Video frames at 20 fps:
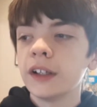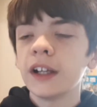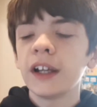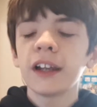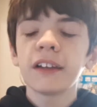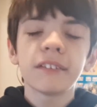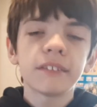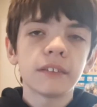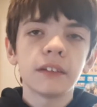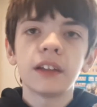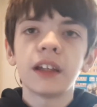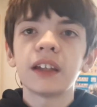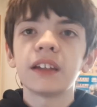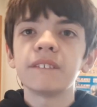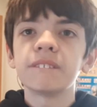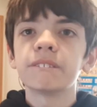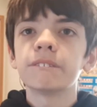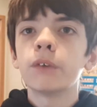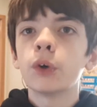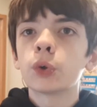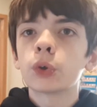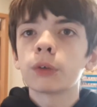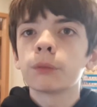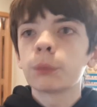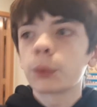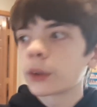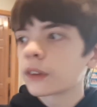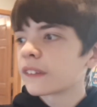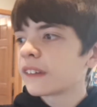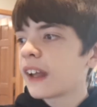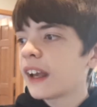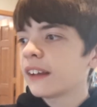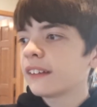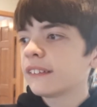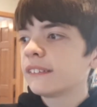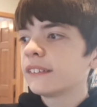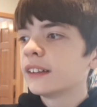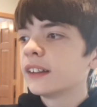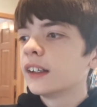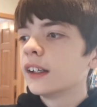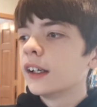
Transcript: hence the name polar vortex.